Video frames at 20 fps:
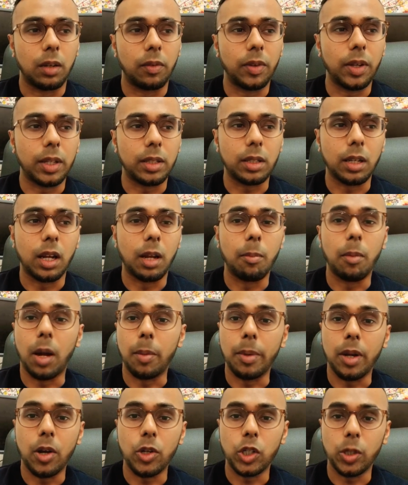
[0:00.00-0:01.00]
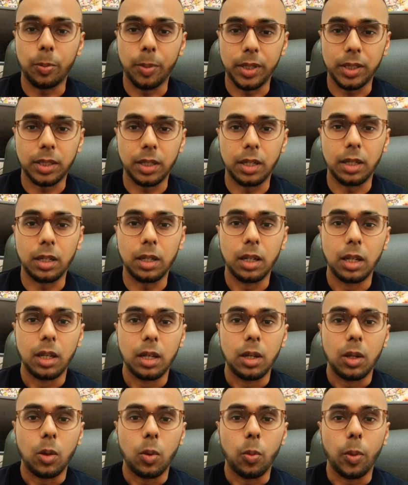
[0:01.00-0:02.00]
their time might be 100%
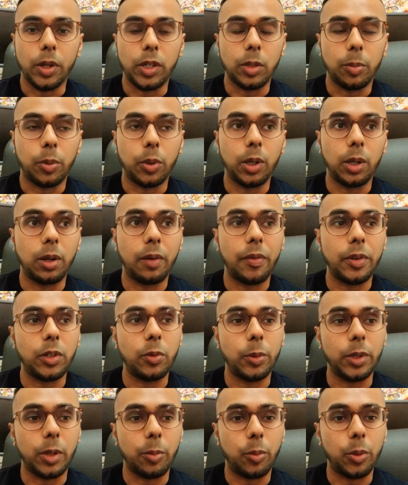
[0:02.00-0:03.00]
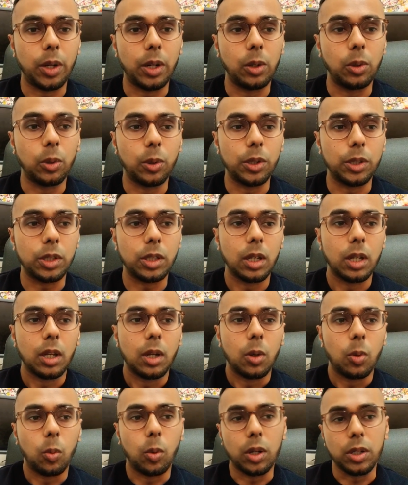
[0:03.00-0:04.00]
when you're pre-revenue, when you're pre-launch.
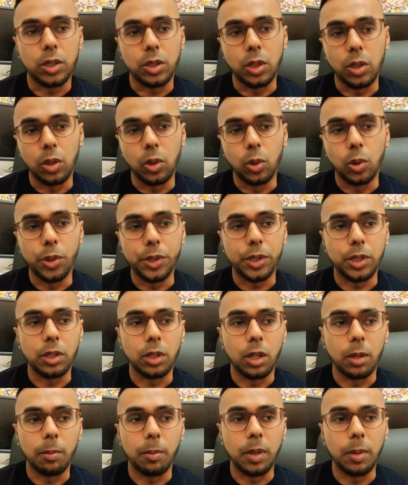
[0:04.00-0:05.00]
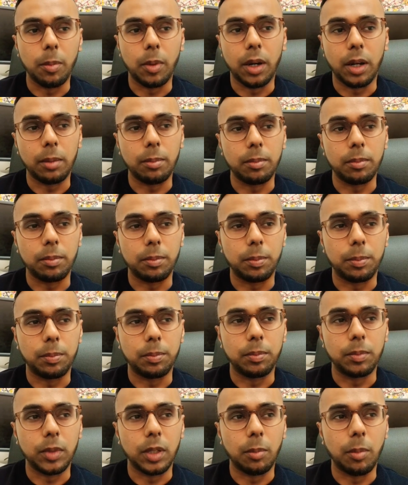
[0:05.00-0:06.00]
Once you launch,
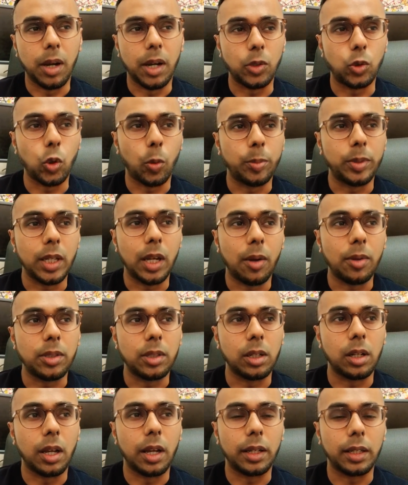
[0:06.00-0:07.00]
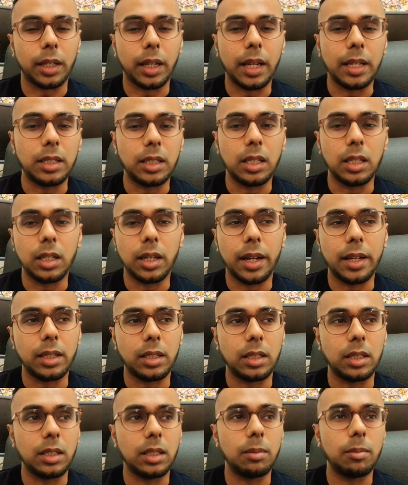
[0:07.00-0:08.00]
it might drop down to like 80,
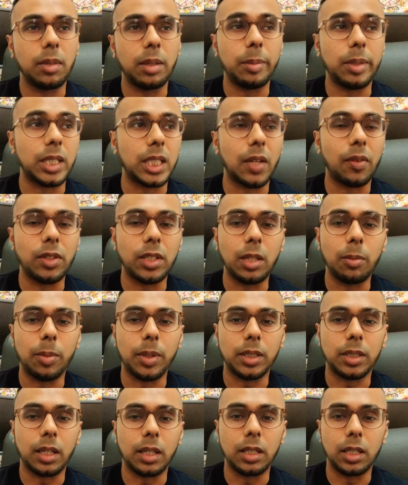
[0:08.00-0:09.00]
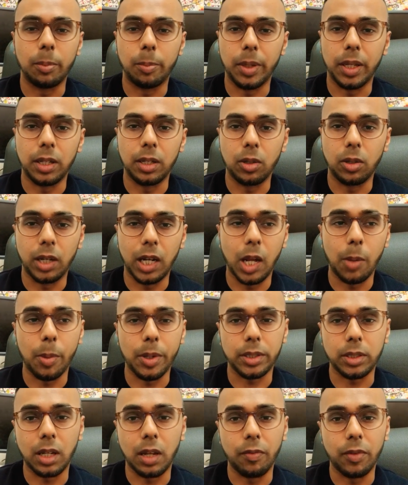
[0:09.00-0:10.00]
90, maybe 70%, depending on how
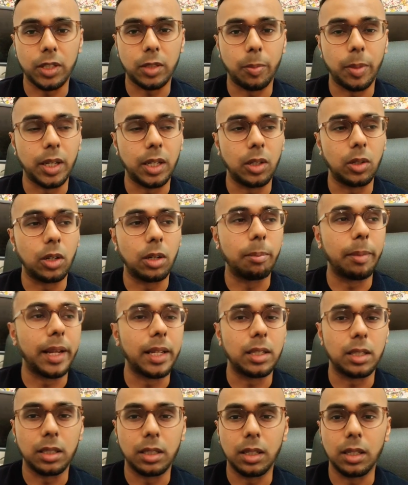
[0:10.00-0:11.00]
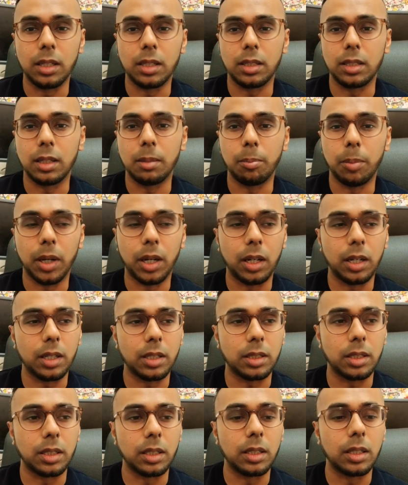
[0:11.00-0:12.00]
much time they're spending on maintenance and
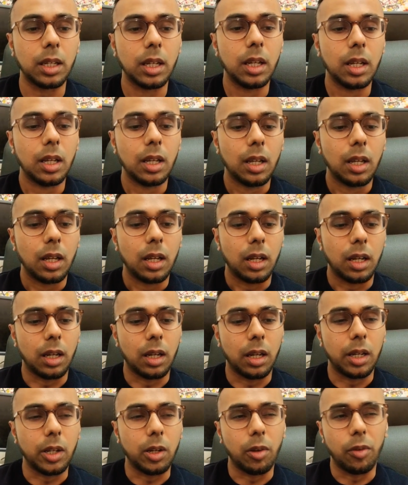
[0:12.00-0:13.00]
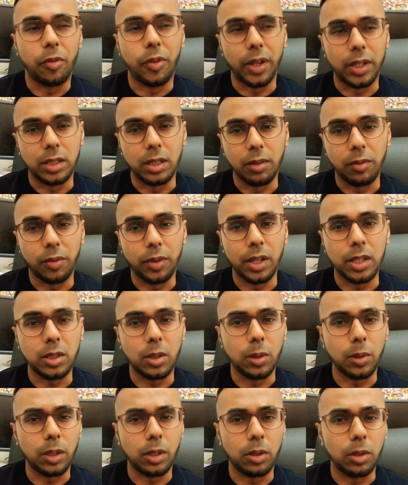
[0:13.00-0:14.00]
bugs and fixing things.
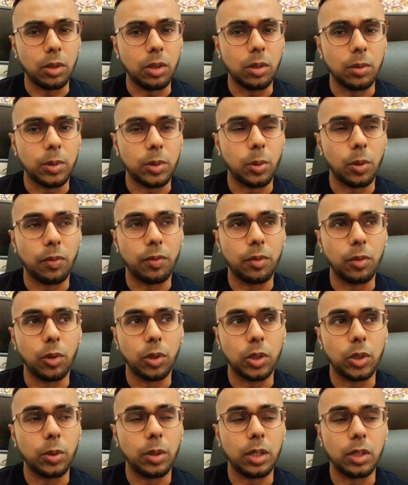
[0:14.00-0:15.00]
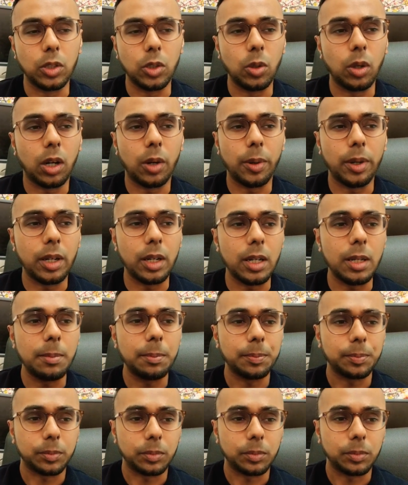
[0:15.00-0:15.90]
Sort of not doing new R&D.